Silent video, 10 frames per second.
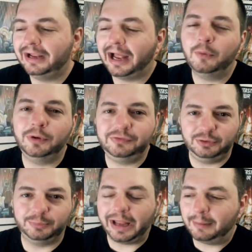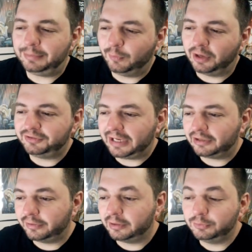I was super happy watching that
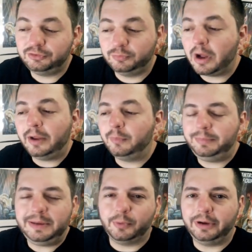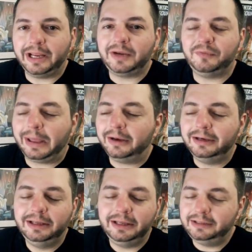trailer, which is why when people are negative about it,
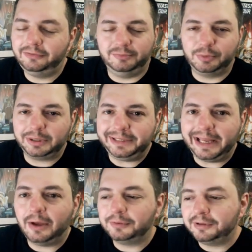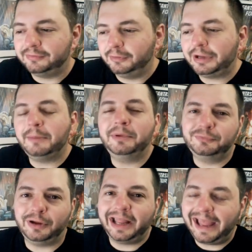it doesn't bring me down, because look how much
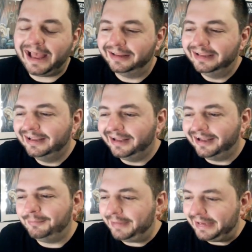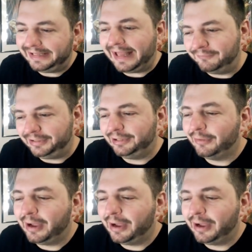fun I had making that video.